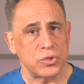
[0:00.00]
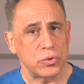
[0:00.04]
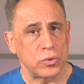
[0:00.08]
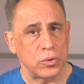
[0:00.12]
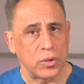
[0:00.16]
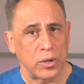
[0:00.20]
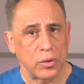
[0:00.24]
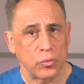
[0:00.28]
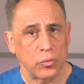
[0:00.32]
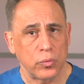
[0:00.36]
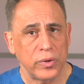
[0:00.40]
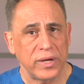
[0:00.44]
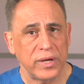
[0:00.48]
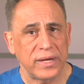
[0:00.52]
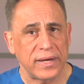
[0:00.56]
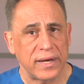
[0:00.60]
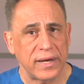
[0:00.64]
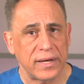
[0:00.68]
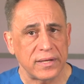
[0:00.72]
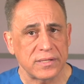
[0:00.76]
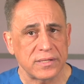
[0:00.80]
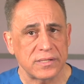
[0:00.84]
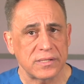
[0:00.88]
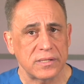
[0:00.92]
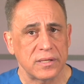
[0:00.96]
or on
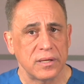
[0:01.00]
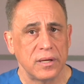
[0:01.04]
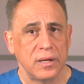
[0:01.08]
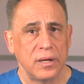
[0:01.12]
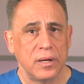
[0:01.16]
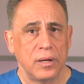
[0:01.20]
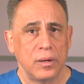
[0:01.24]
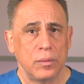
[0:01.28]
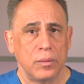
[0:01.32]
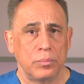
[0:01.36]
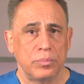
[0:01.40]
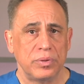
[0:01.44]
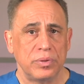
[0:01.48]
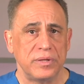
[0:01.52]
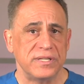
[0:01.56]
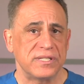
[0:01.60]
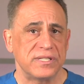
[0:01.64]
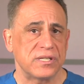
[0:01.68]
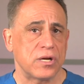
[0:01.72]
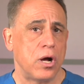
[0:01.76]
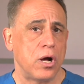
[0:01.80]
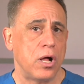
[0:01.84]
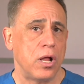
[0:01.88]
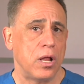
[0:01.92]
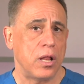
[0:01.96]
weekends, please
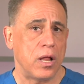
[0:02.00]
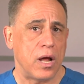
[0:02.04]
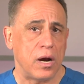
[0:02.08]
call